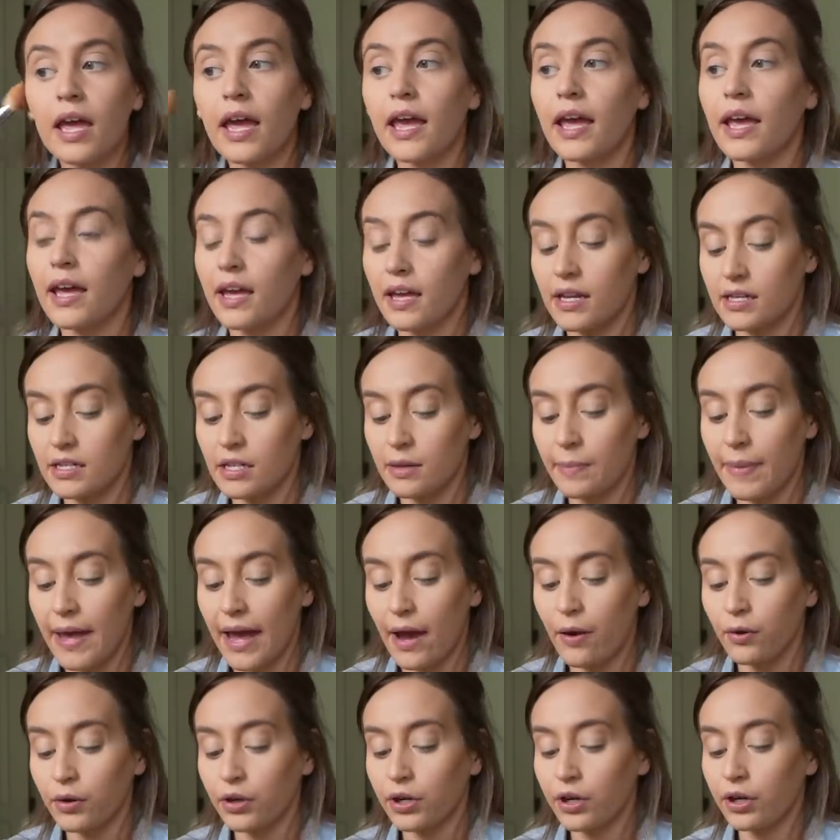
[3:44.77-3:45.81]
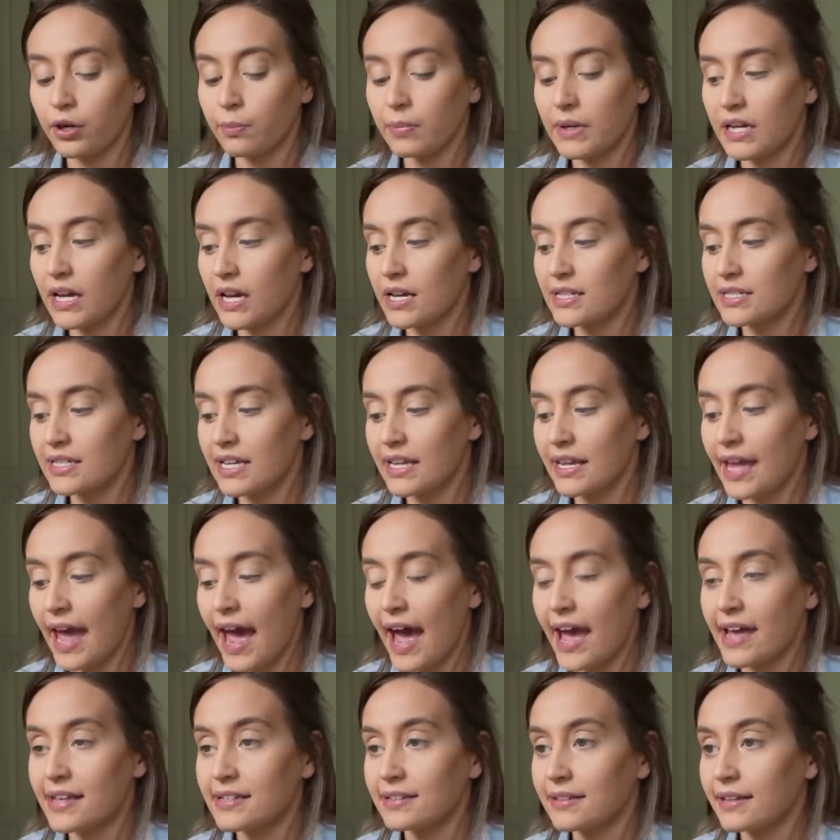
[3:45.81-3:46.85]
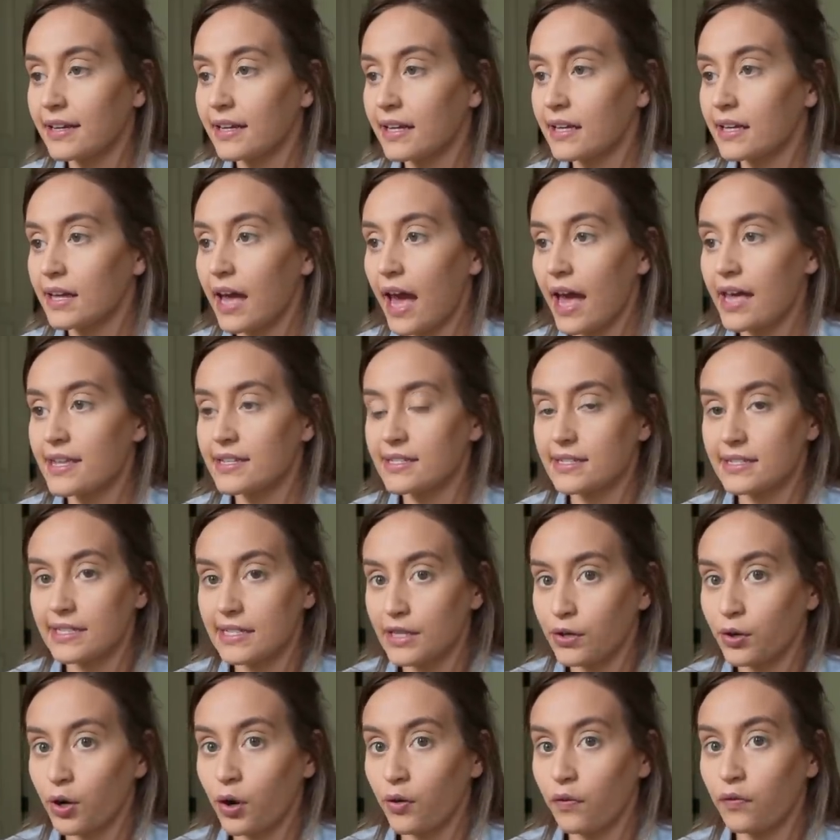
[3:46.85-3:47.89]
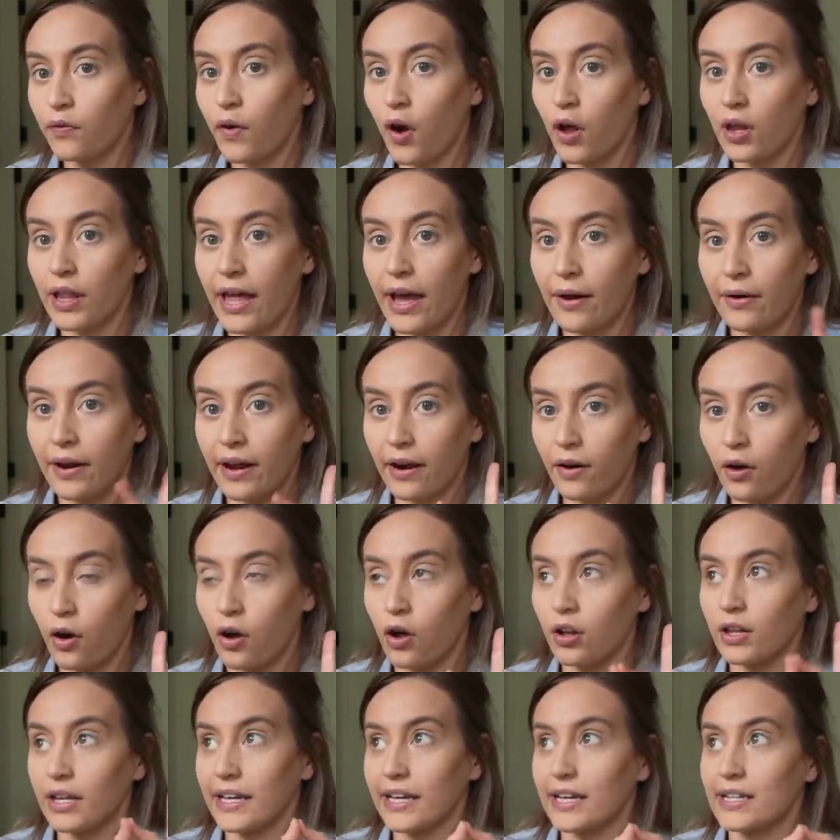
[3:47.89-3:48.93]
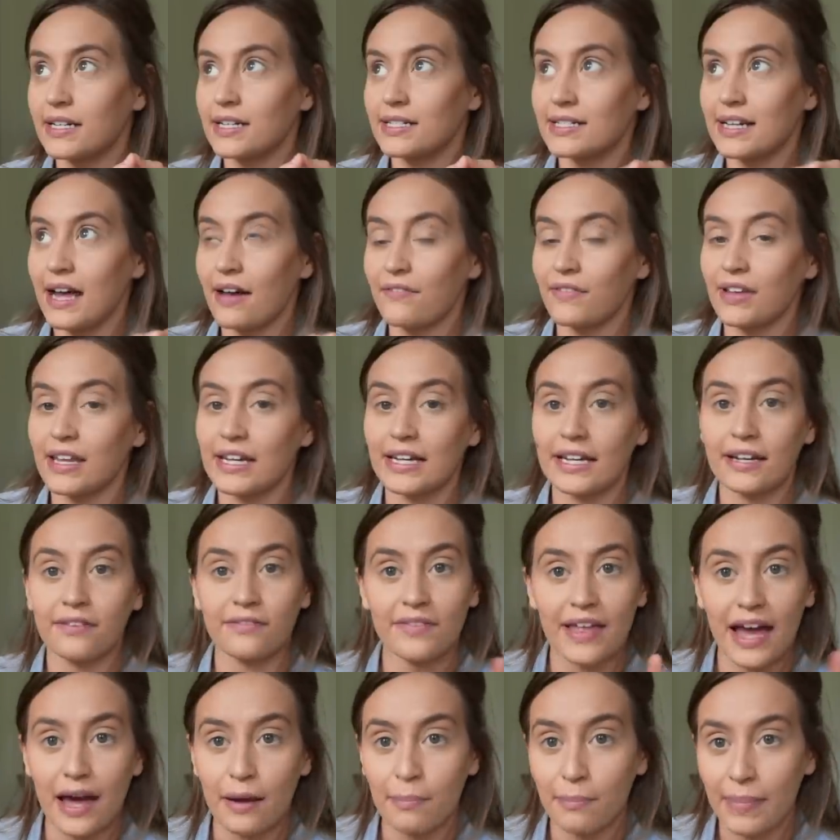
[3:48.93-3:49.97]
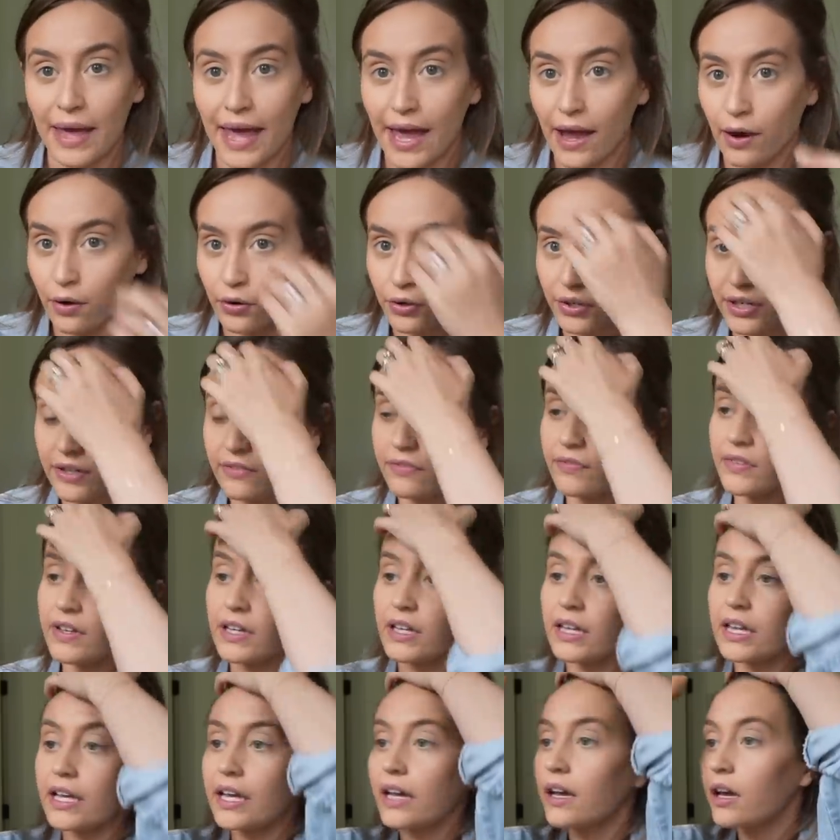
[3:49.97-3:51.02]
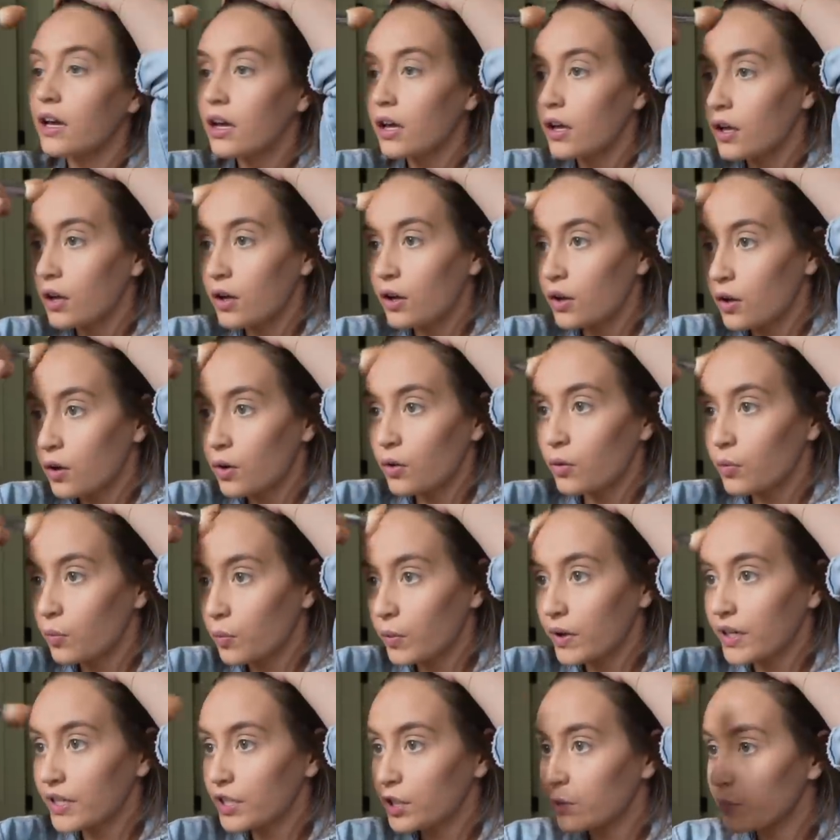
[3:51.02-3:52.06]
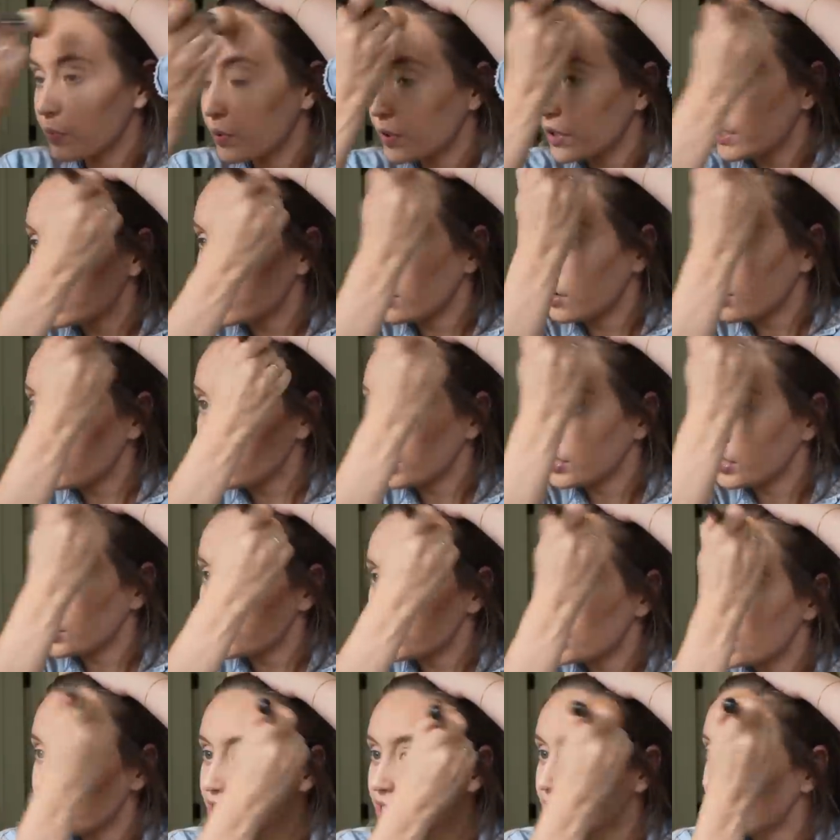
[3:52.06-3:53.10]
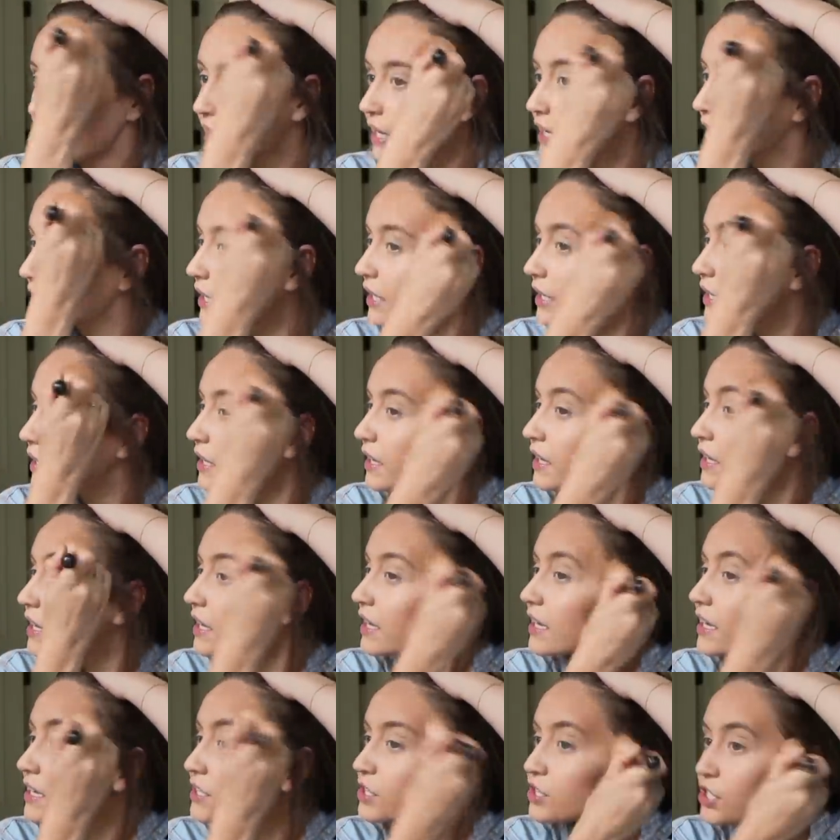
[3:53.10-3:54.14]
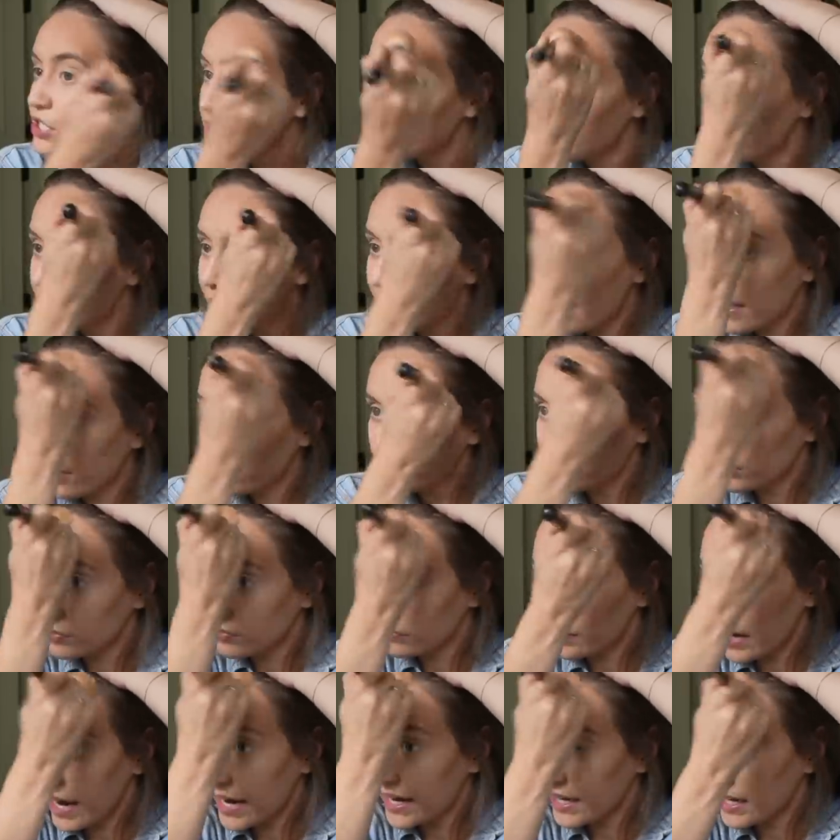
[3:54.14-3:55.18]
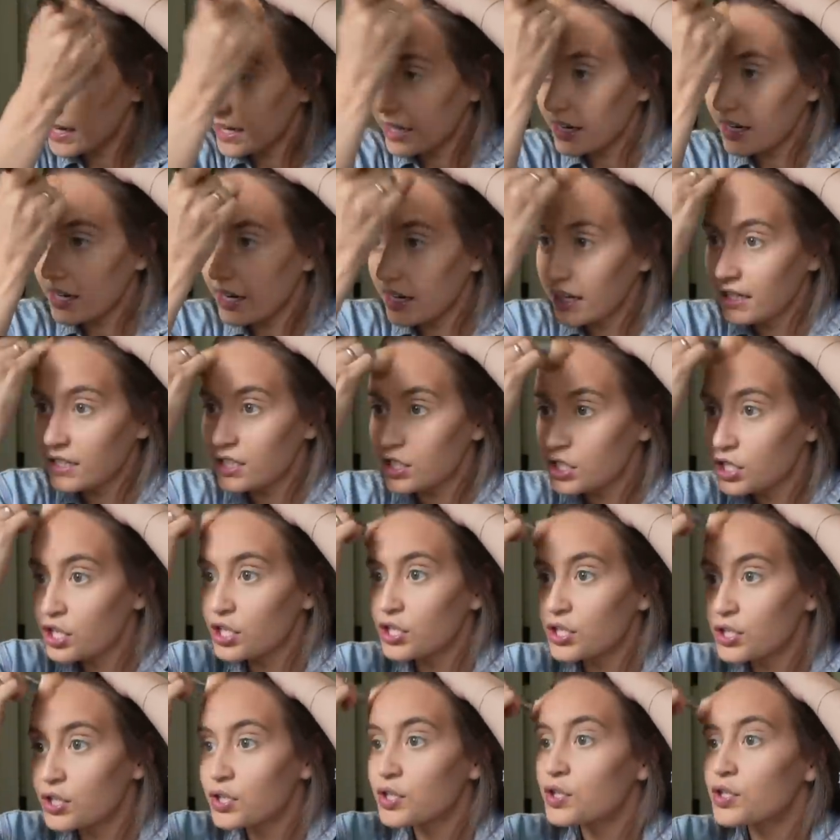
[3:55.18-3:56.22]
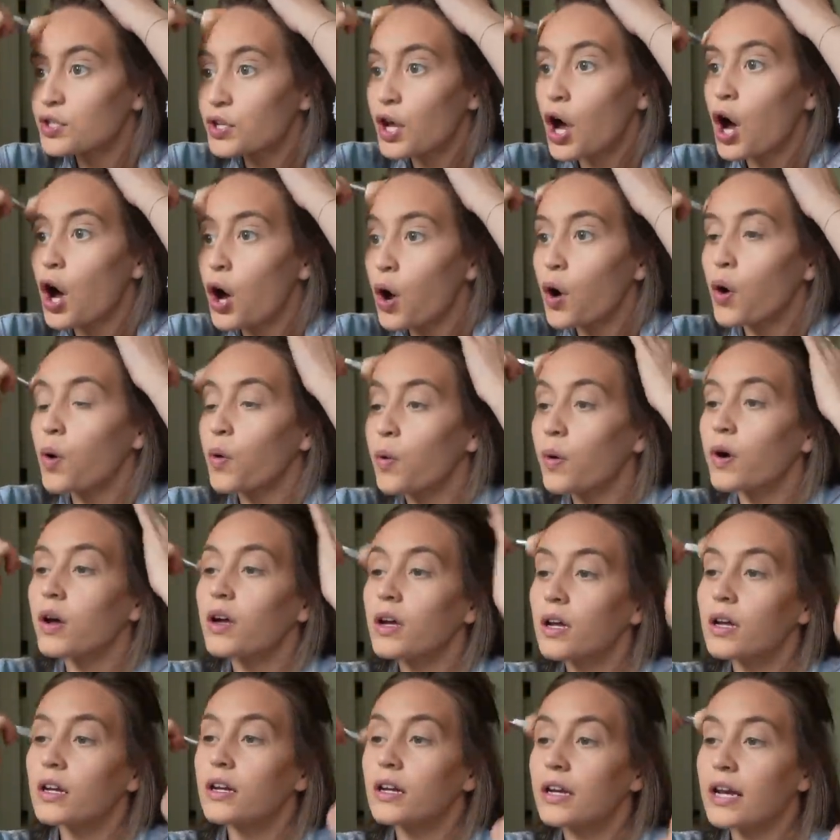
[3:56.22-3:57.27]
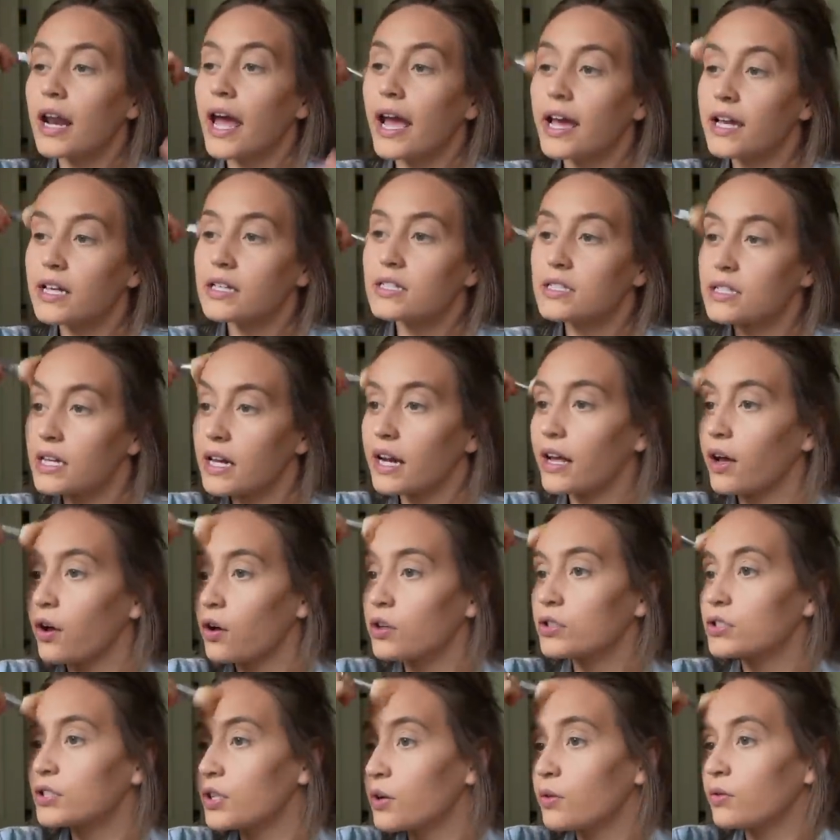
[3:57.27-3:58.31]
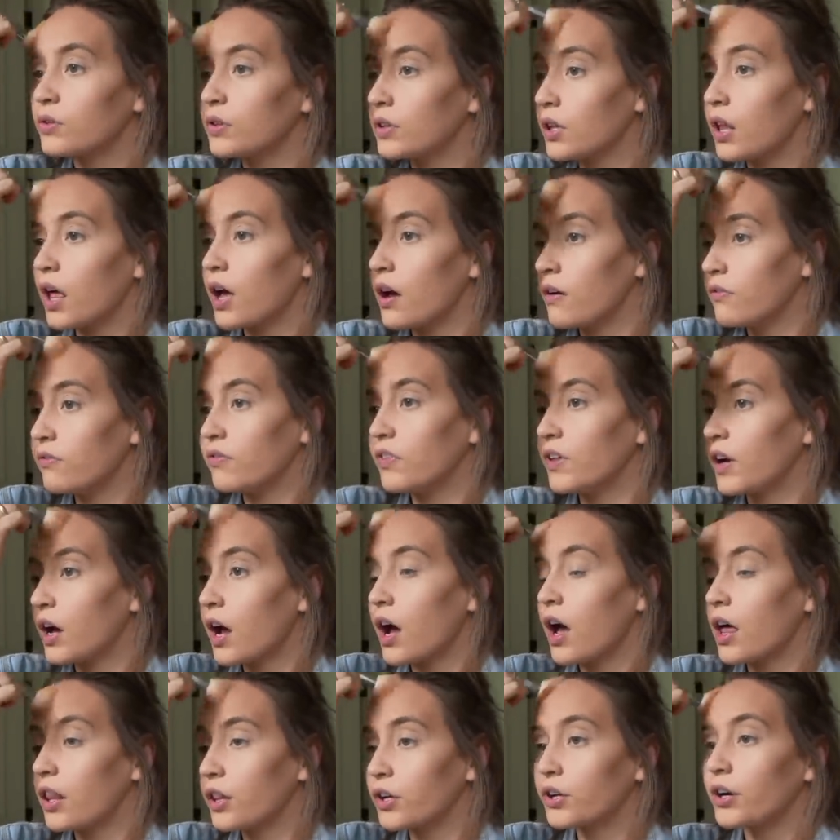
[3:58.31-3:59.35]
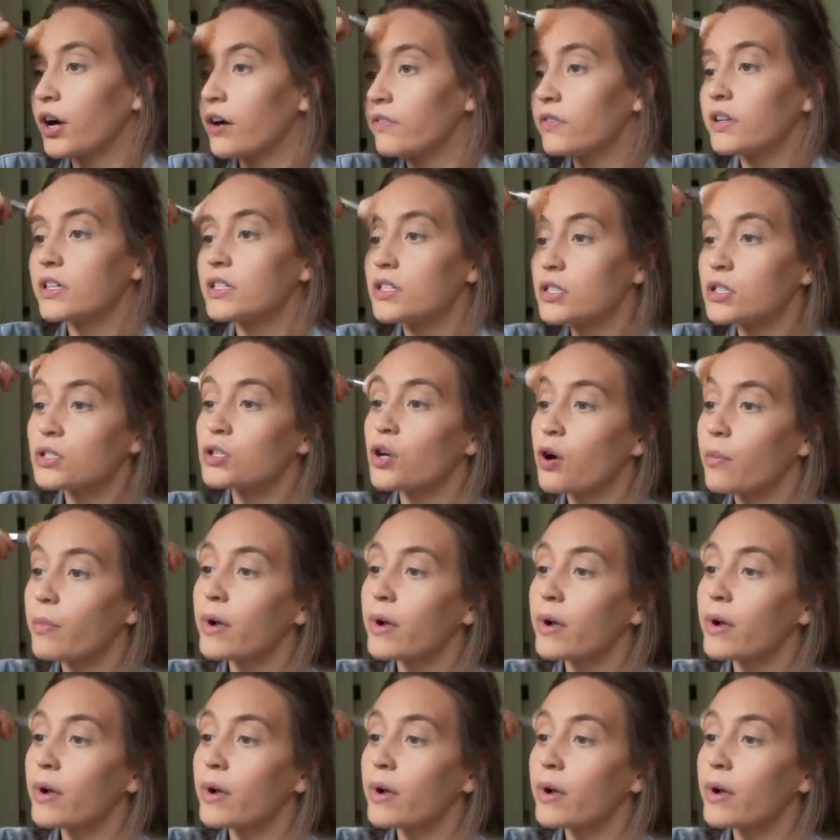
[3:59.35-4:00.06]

and a powder because it has like zero fallout at all. Like it doesn't have any of that powdery feeling when you put it on your skin. It just melts right in and it's just so nice. And I also love the color of it so